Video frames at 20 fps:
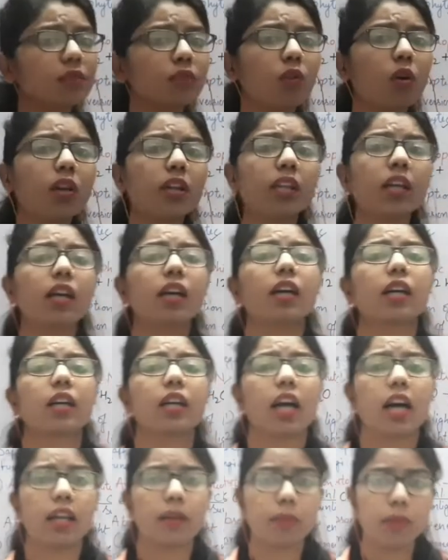what?
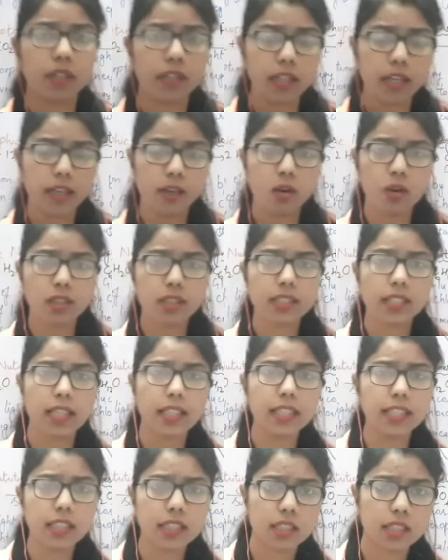Carbon
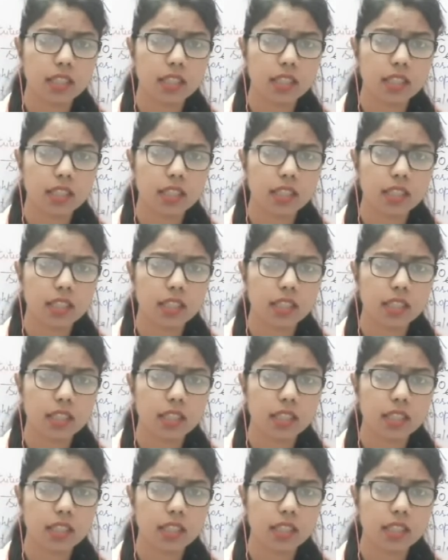dioxide,